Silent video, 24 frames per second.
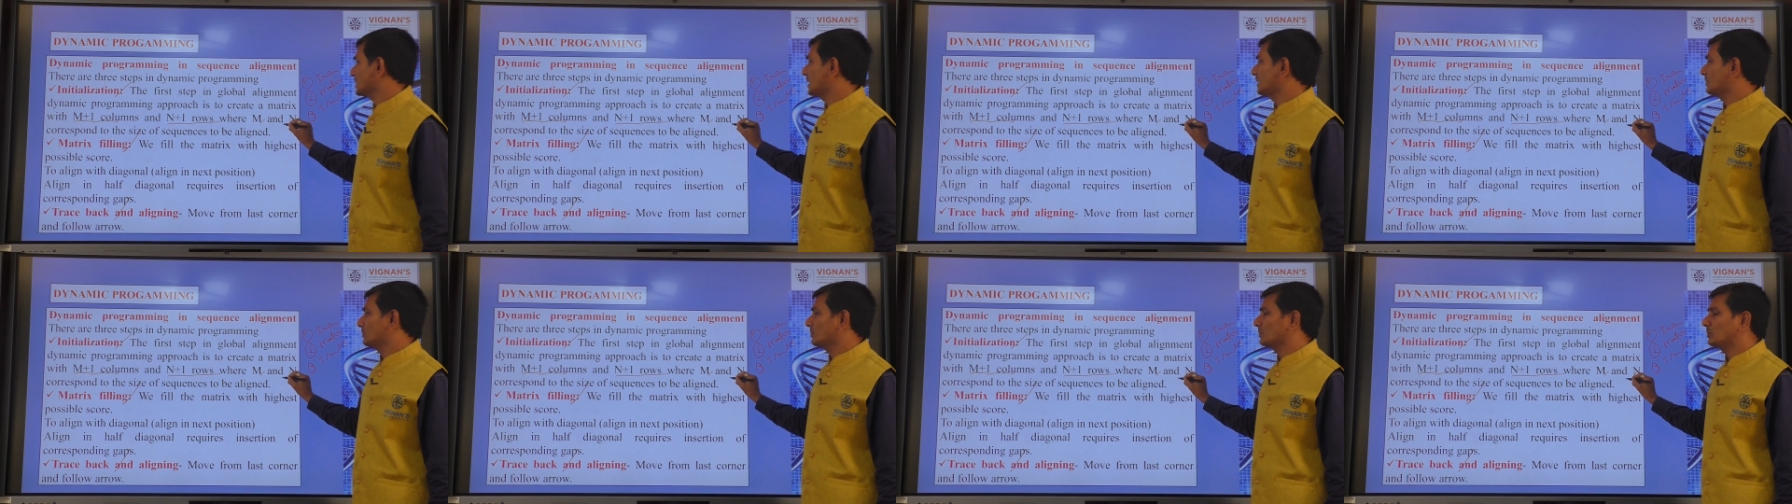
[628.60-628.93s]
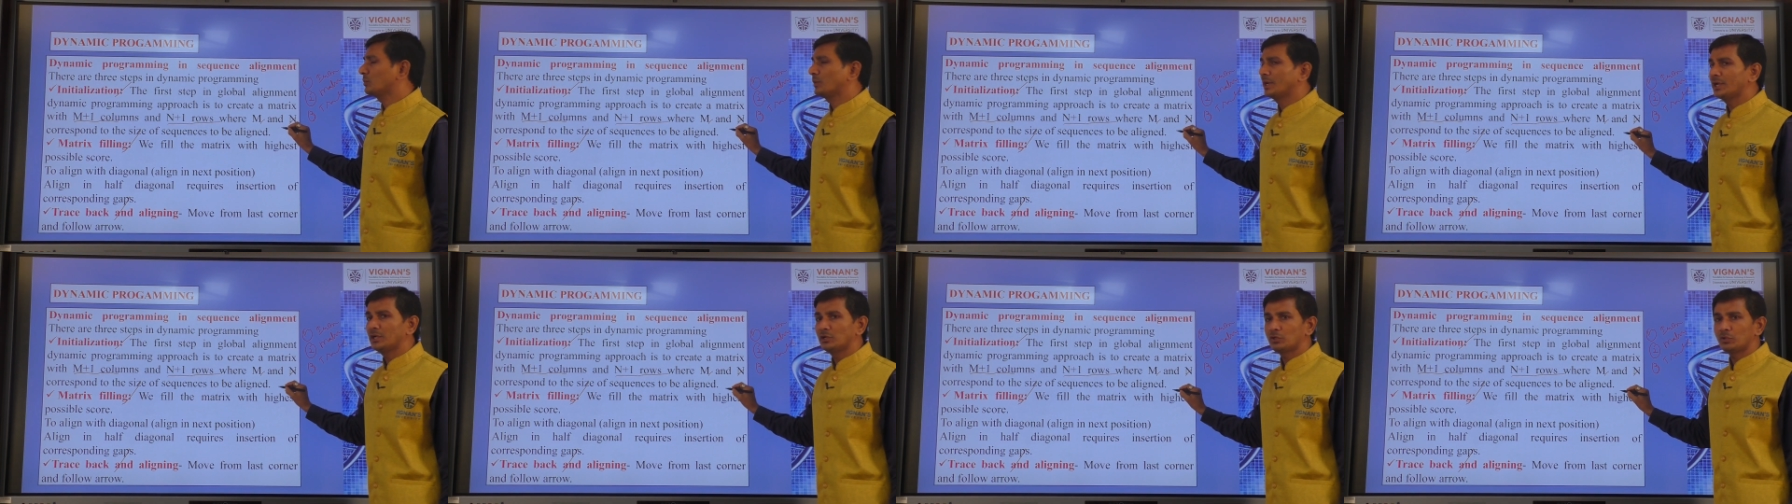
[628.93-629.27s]
are
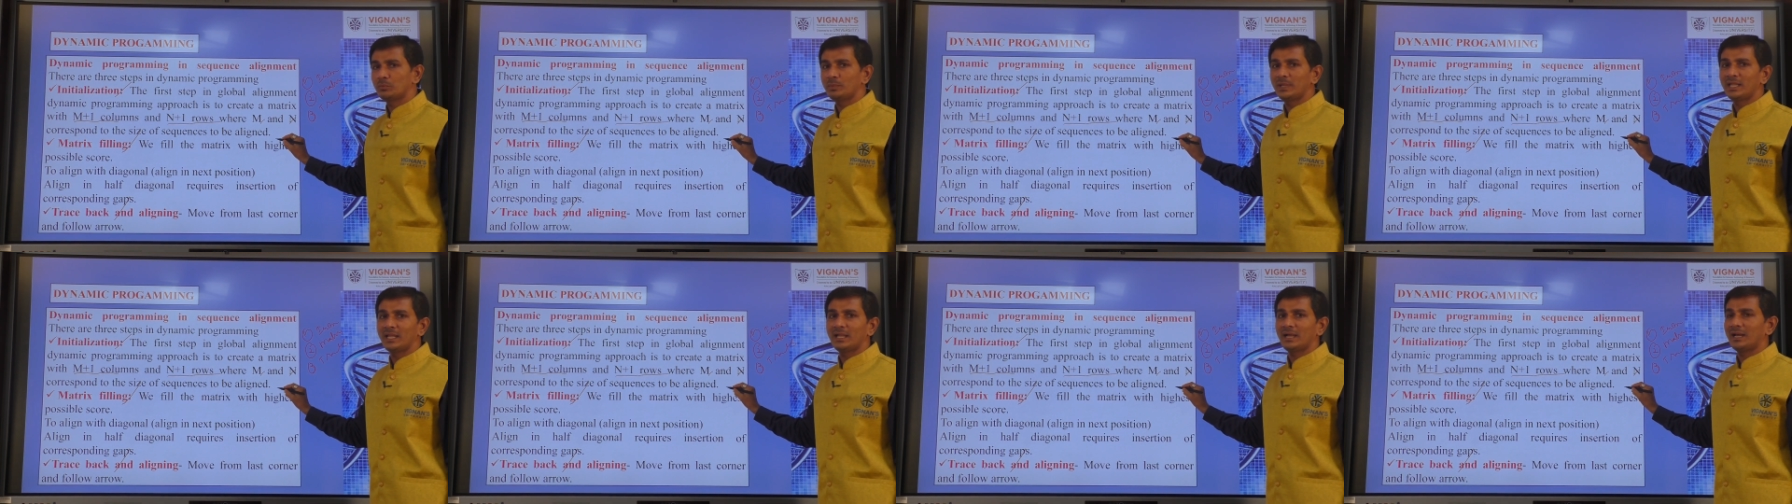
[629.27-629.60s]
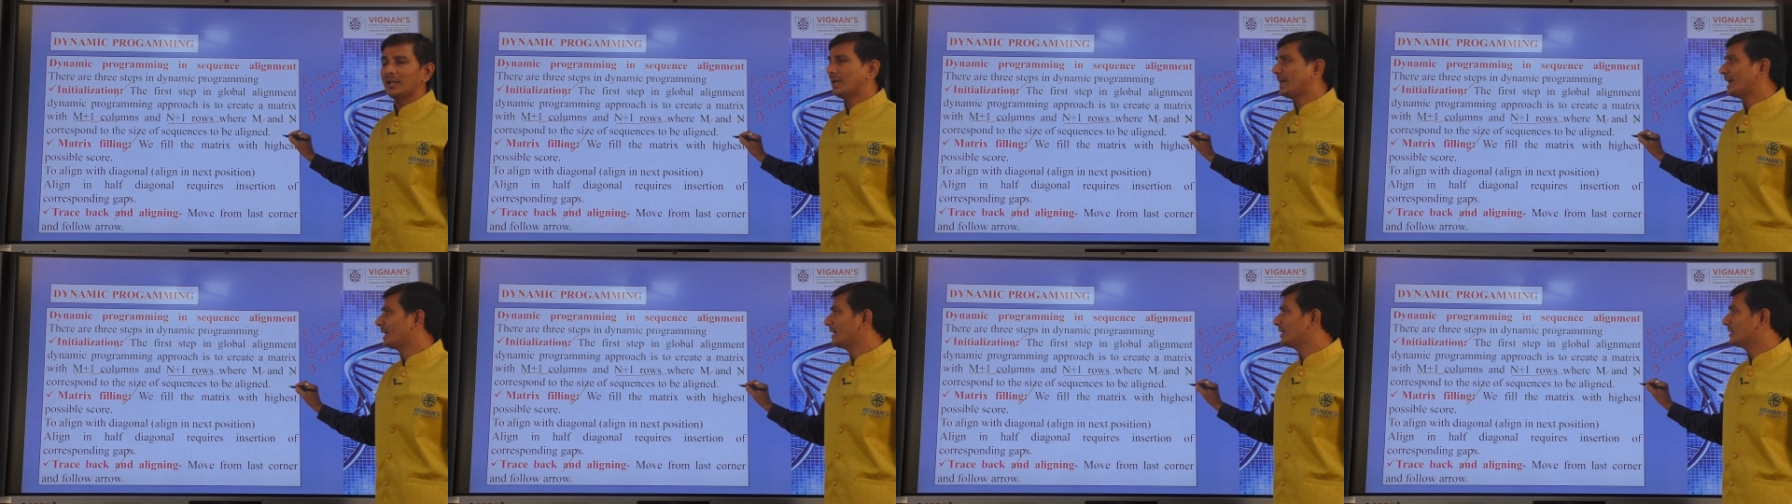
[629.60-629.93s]
going to be
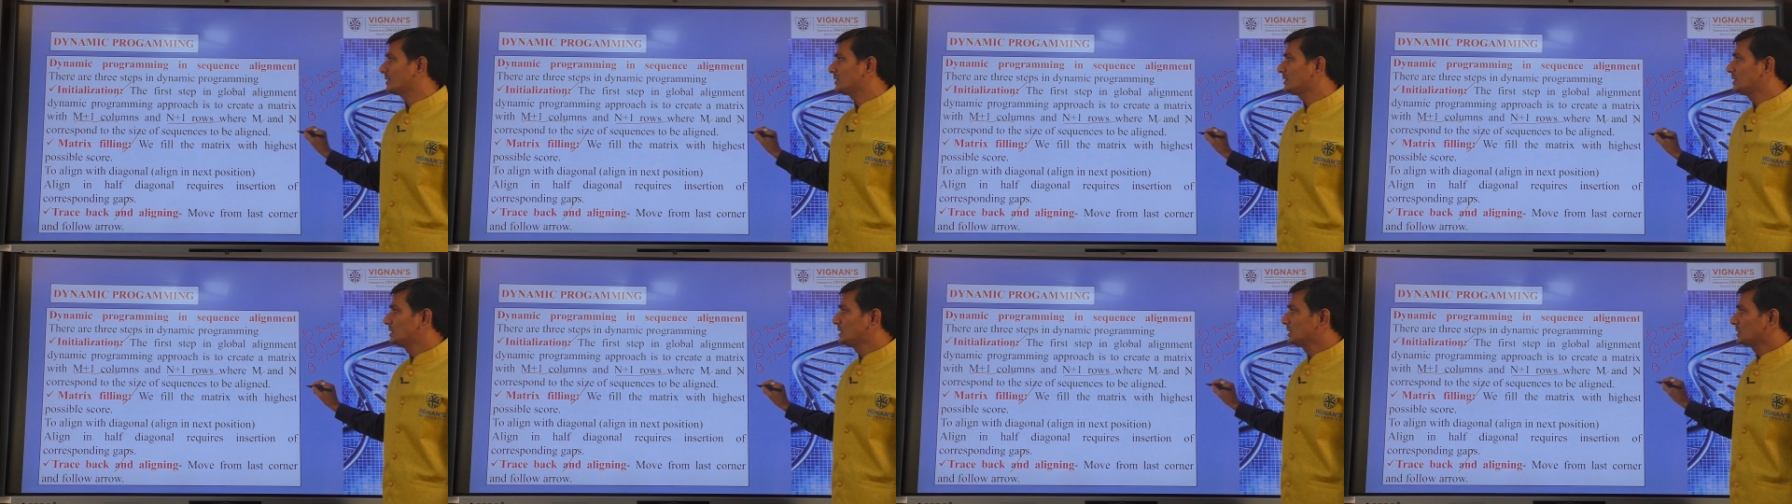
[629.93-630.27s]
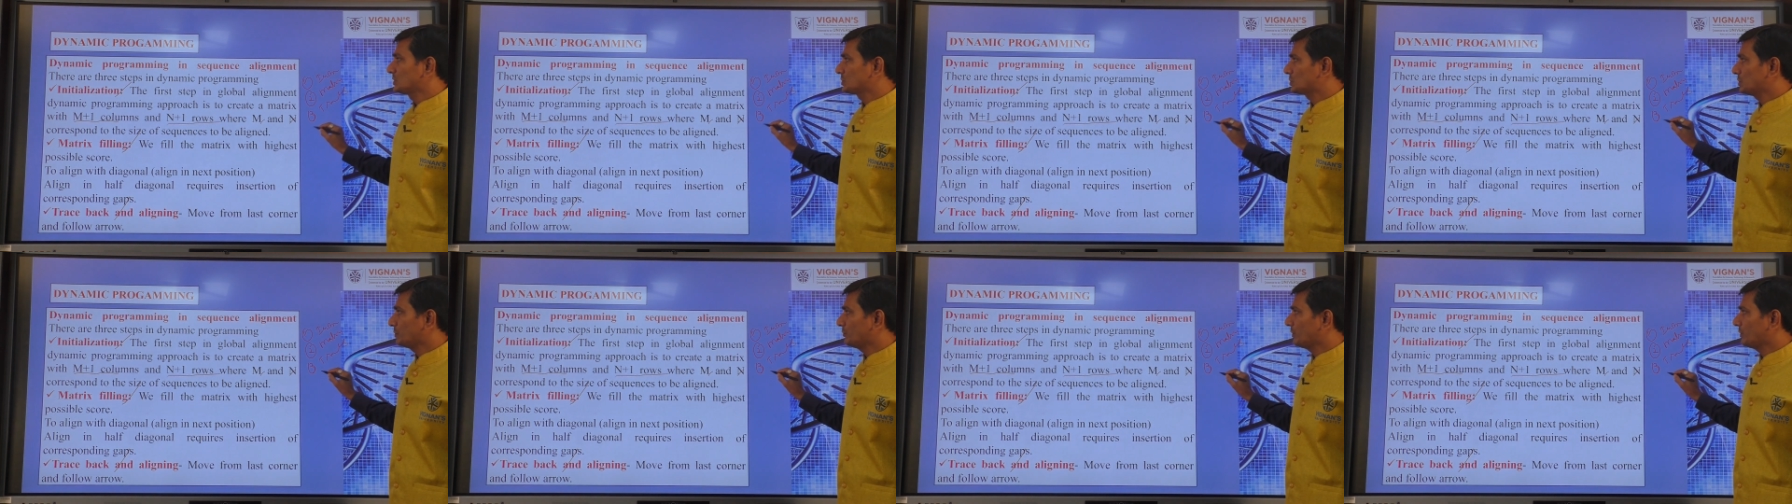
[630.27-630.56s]
aligned. So,